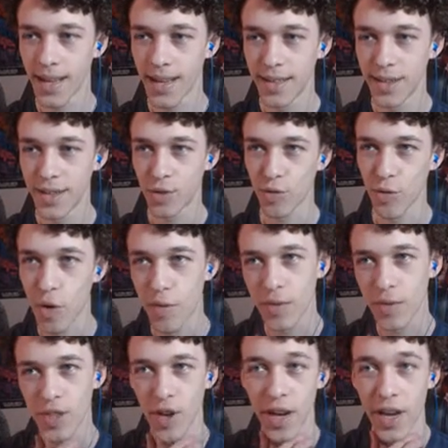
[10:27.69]
Strong
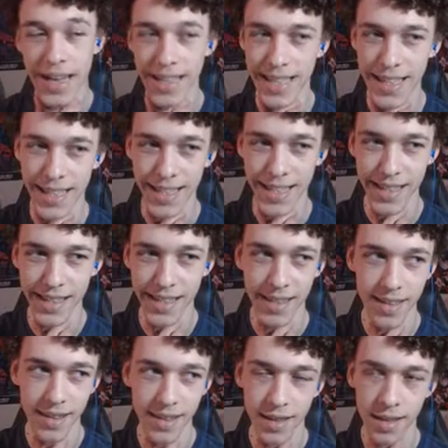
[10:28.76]
result indeed.
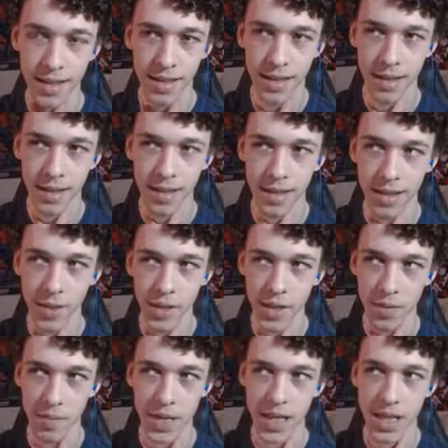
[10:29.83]
We
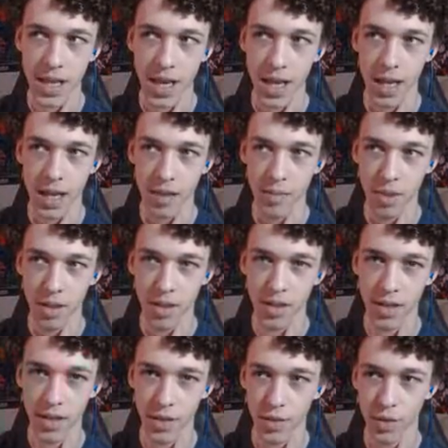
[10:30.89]
didn't meet the king, but
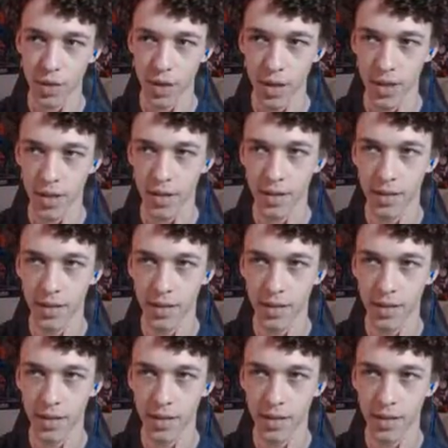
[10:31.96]
it's alright.